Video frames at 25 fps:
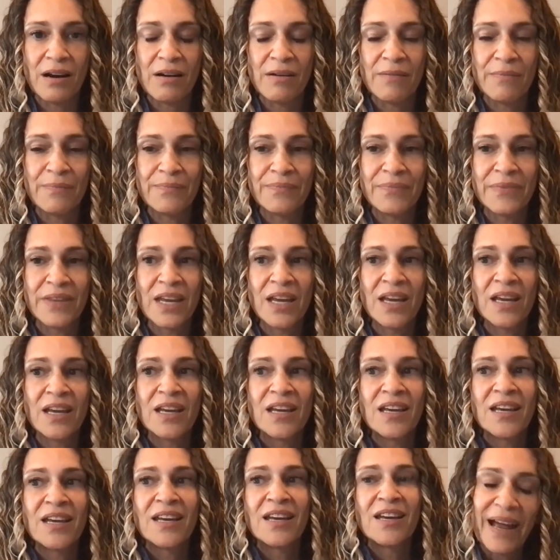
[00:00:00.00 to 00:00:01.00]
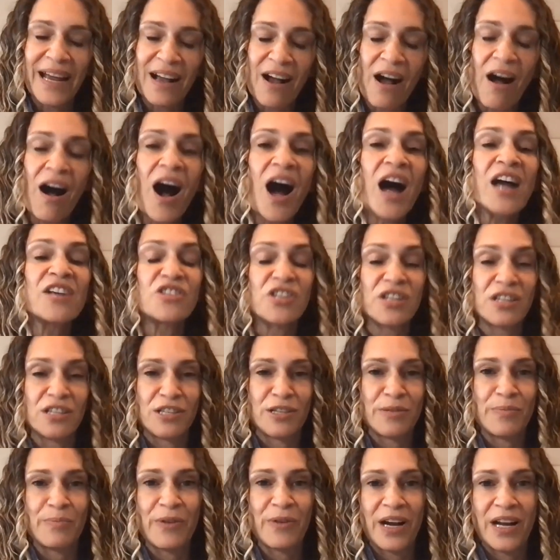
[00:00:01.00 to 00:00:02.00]
there my
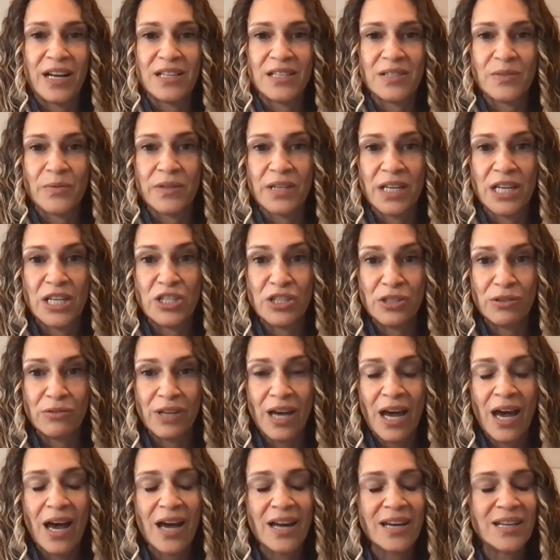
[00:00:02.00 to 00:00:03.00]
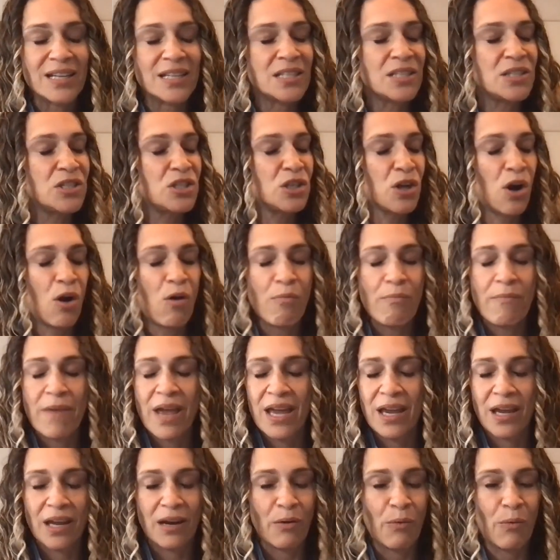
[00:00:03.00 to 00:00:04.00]
caution to brands when they do that is don't
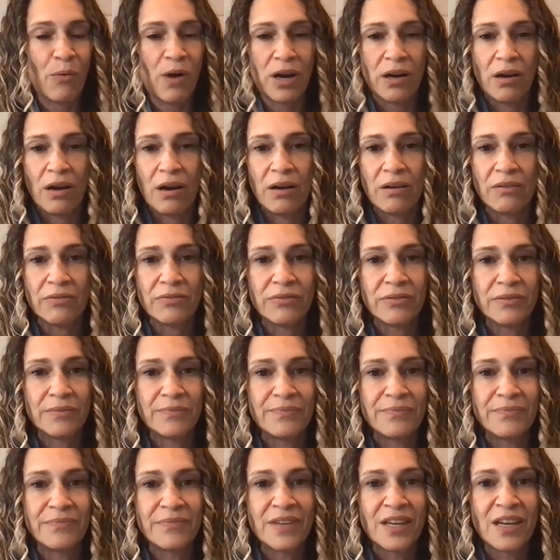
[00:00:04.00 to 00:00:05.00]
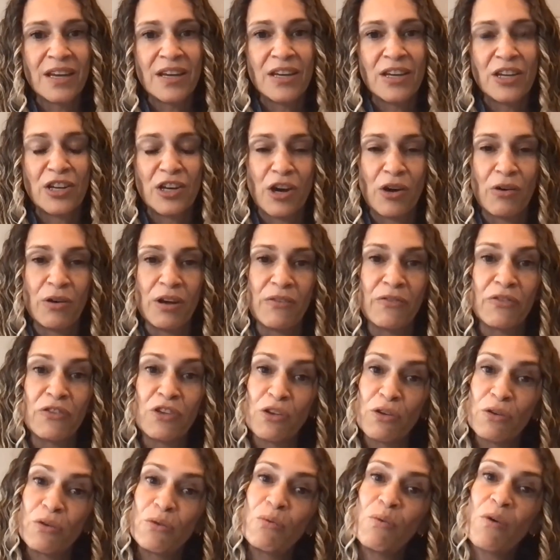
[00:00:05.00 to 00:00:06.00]
make it a one off. You know, if
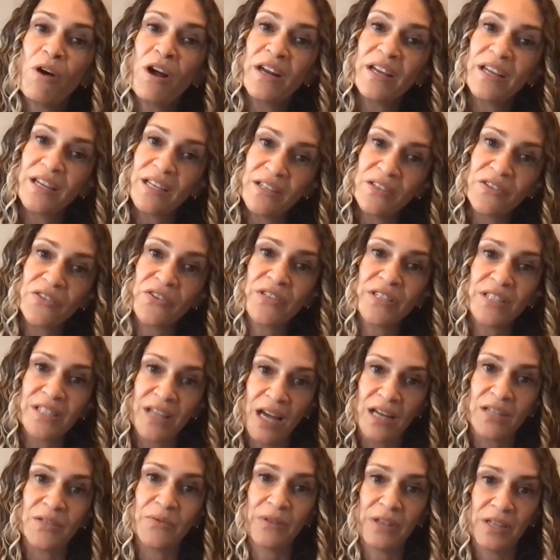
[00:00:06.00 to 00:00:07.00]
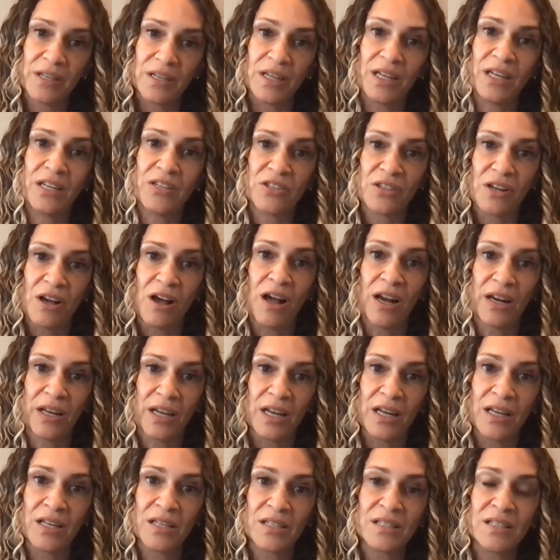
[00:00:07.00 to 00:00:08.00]
you want to intersect with a niche
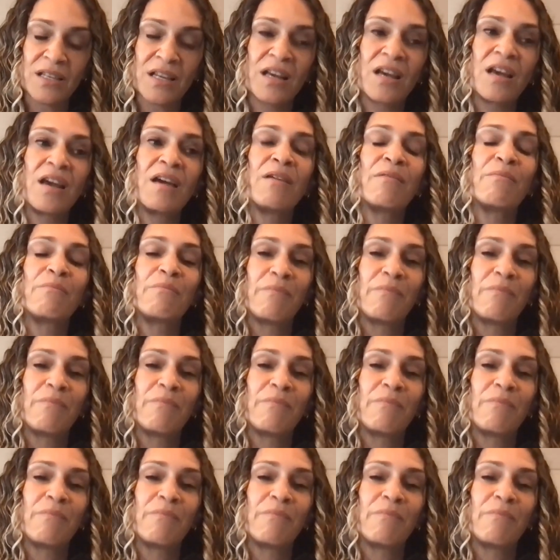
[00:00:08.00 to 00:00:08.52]
audience,